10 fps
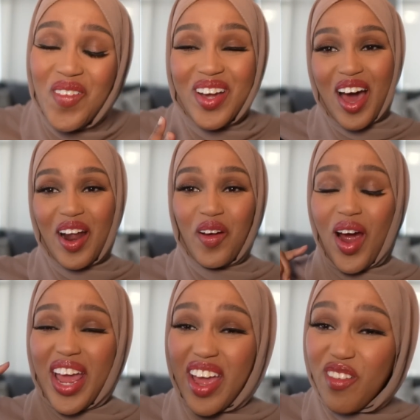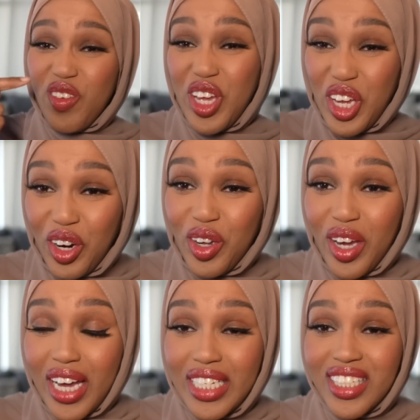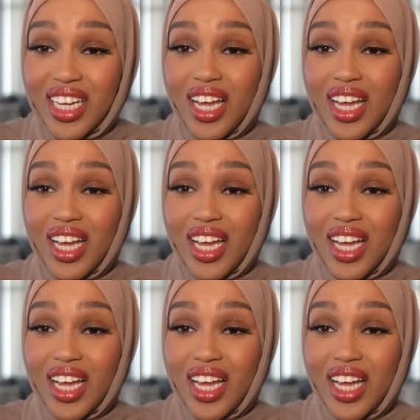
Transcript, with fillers: my god, I cry every year, you guys.